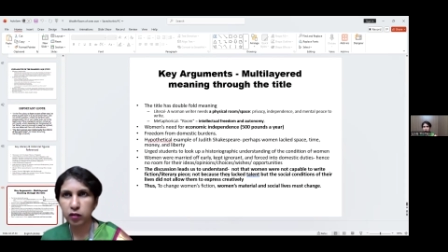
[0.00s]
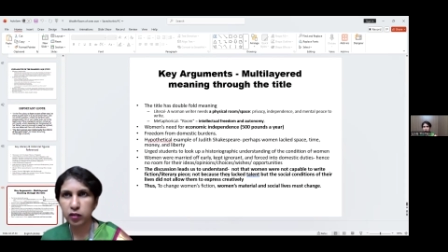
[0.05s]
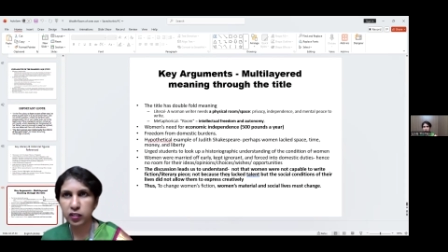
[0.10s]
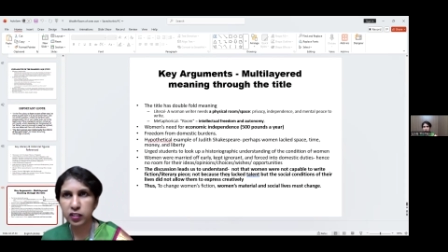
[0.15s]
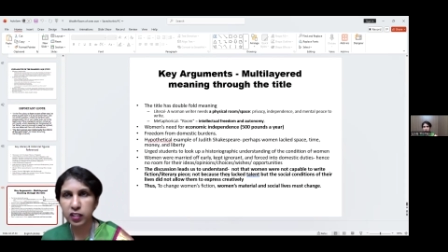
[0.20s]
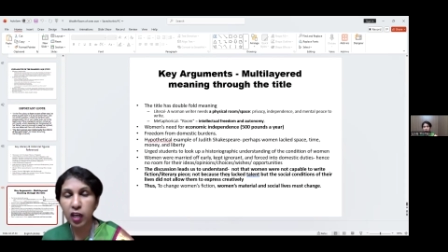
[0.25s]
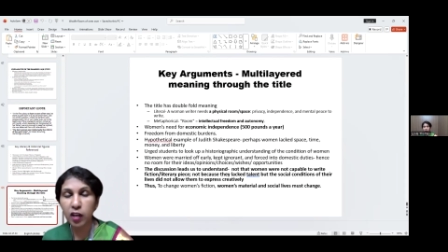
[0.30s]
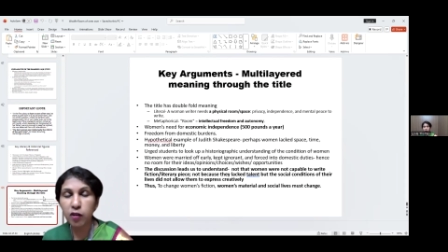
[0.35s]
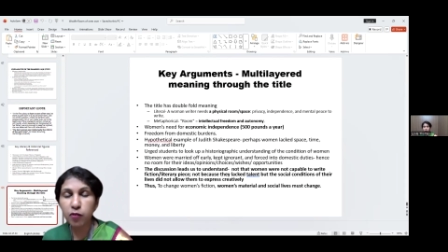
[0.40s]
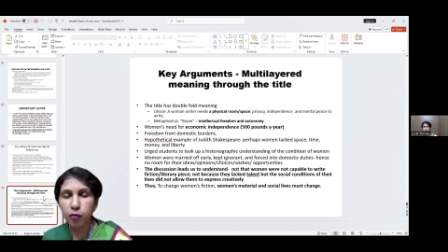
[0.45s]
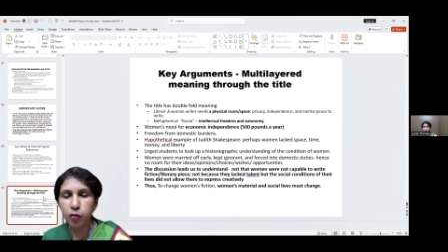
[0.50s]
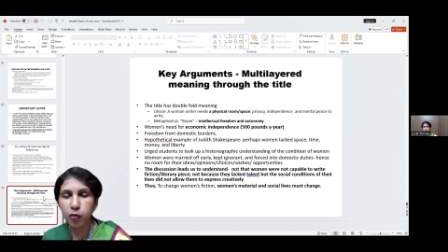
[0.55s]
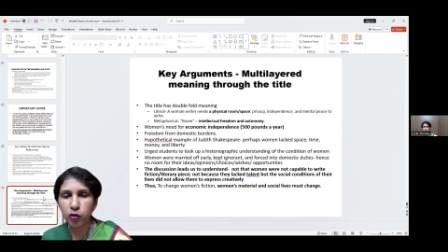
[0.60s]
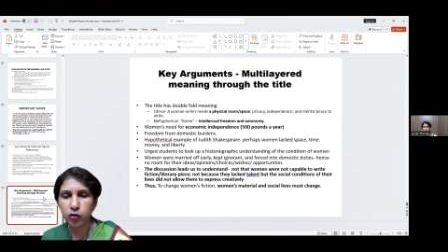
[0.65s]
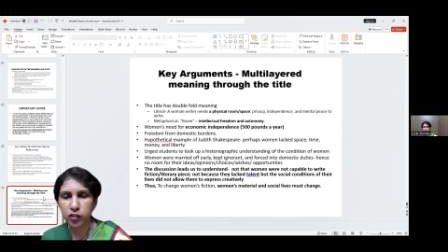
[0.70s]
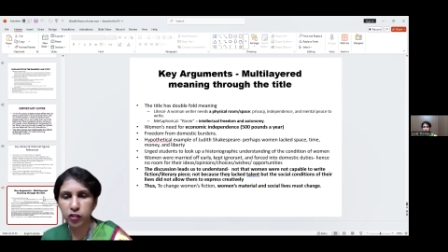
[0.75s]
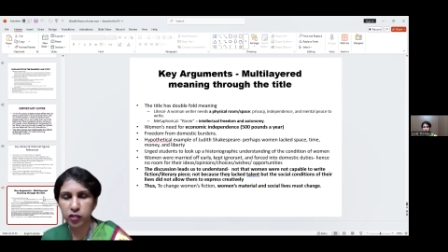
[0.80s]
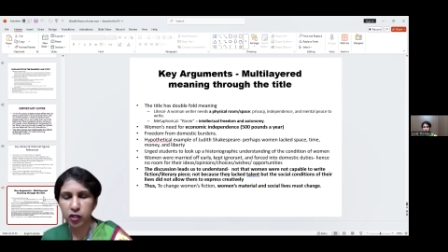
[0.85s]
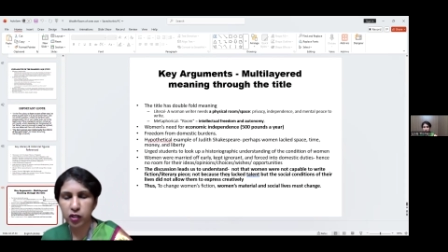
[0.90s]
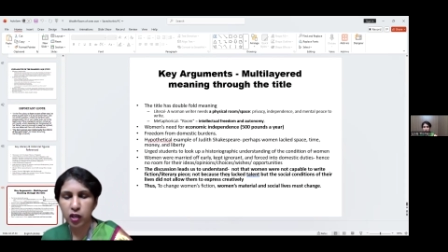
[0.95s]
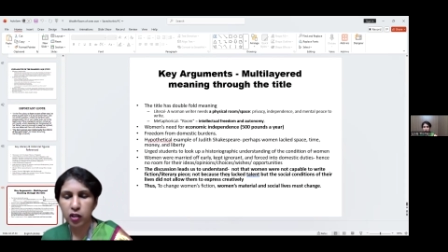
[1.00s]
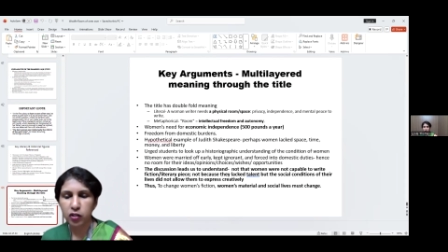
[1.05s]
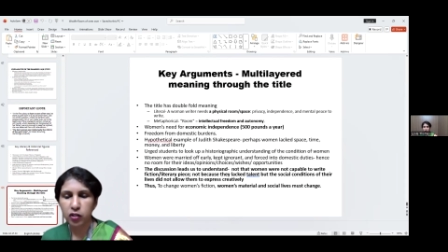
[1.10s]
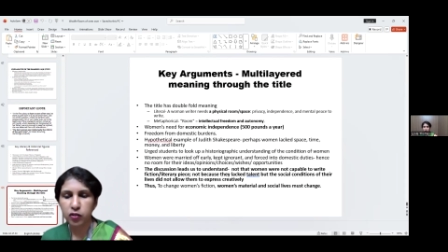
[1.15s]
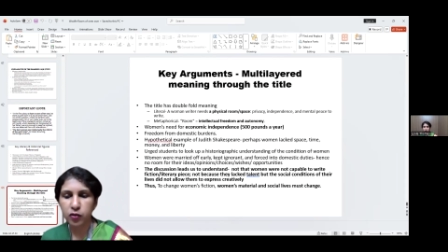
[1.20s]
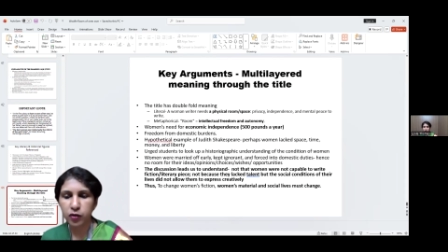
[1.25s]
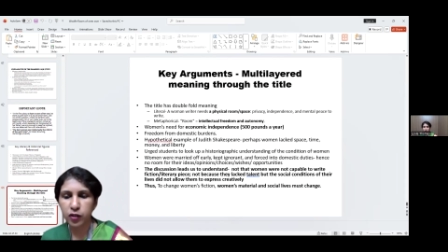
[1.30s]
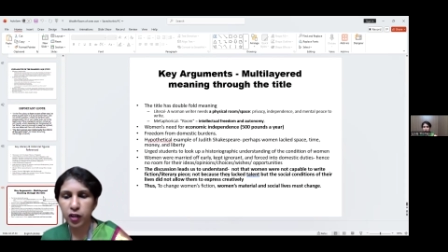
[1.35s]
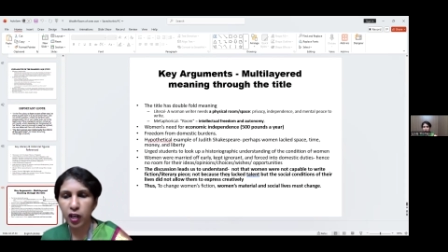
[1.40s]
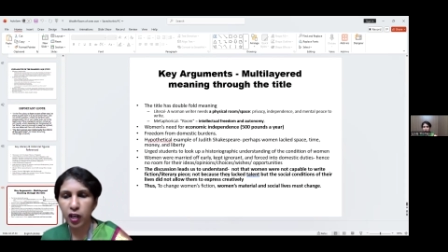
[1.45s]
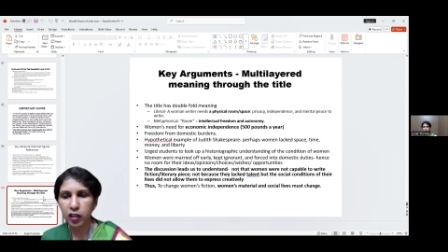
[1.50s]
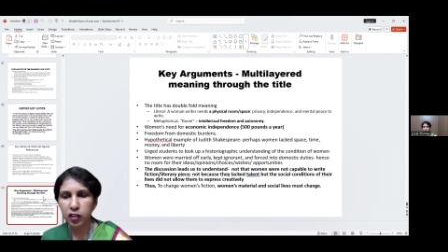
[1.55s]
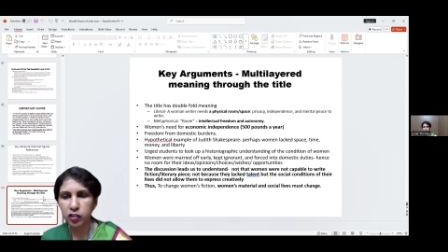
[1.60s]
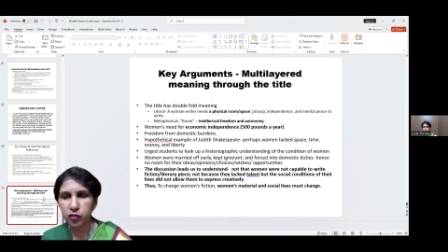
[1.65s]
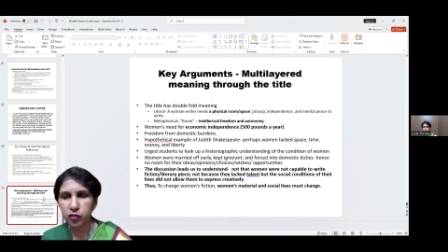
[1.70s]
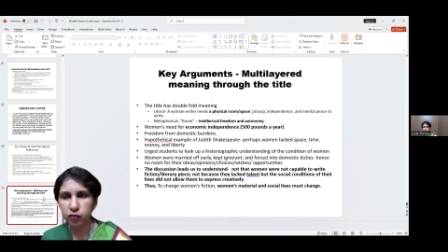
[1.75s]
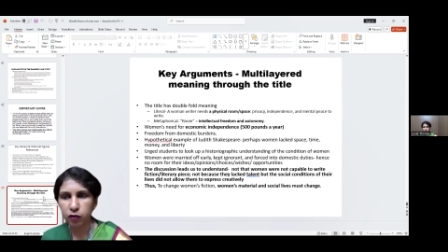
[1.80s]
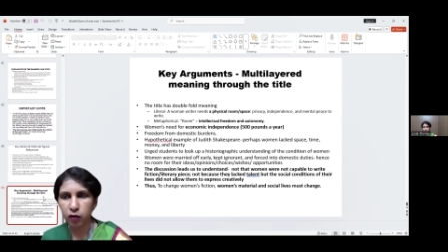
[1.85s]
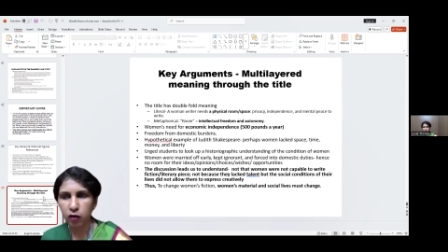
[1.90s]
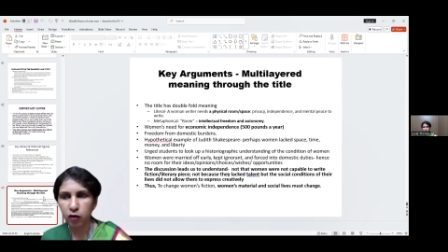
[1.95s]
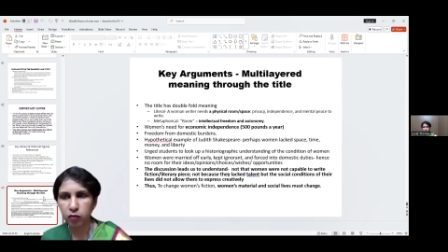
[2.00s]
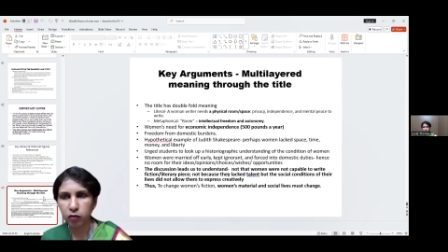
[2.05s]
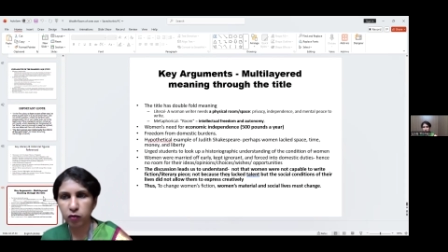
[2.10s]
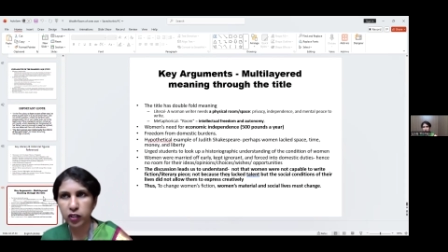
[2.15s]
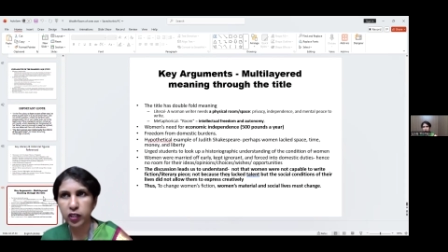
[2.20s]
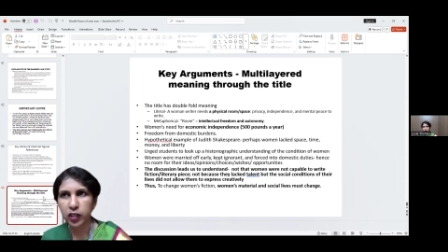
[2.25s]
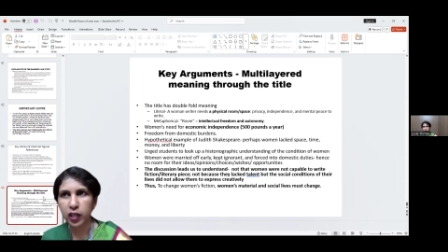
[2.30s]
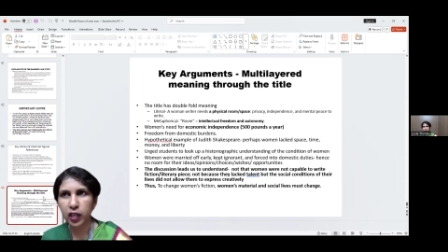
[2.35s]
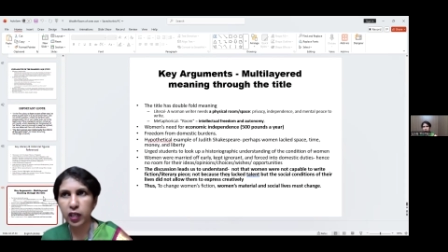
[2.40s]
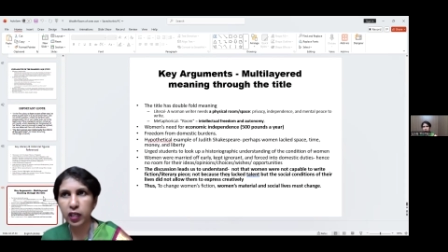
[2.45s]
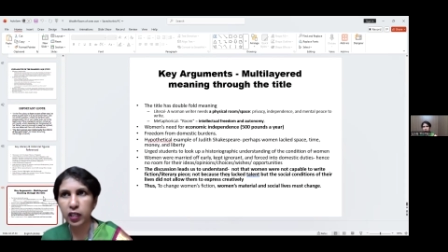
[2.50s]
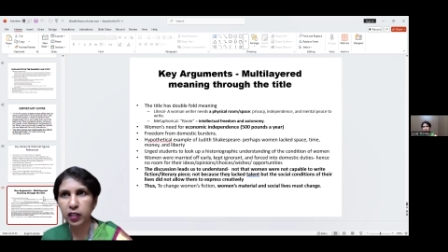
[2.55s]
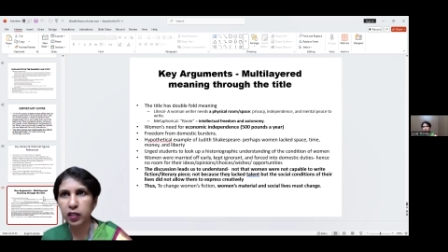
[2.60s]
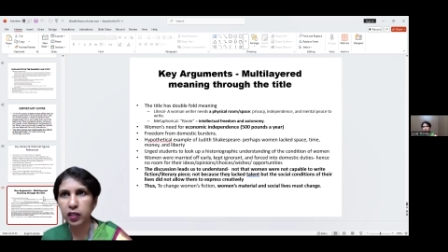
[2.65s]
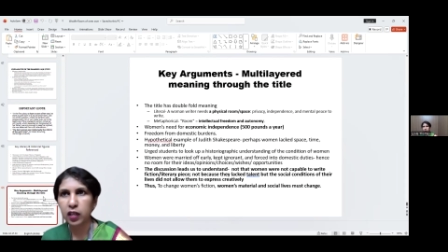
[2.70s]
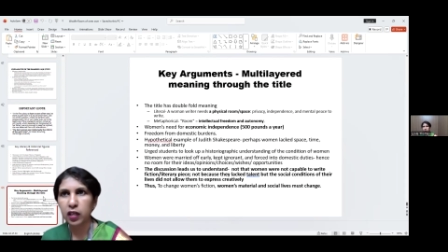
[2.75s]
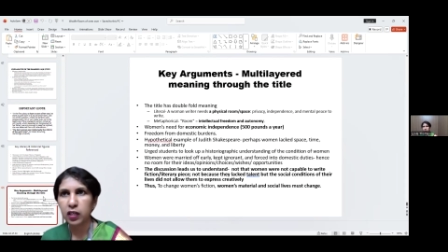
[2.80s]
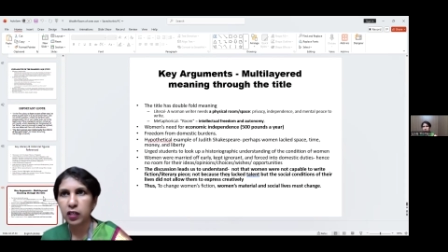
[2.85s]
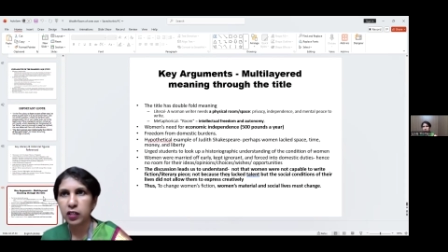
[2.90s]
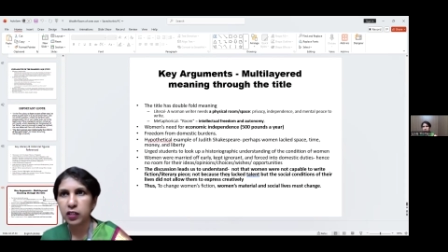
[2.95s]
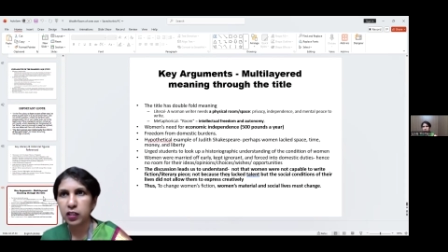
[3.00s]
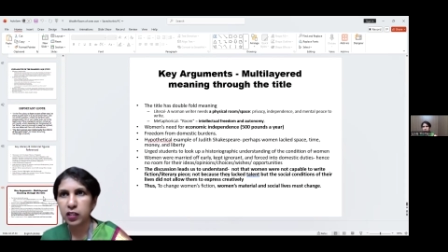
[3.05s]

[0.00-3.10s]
signposts to take us forward in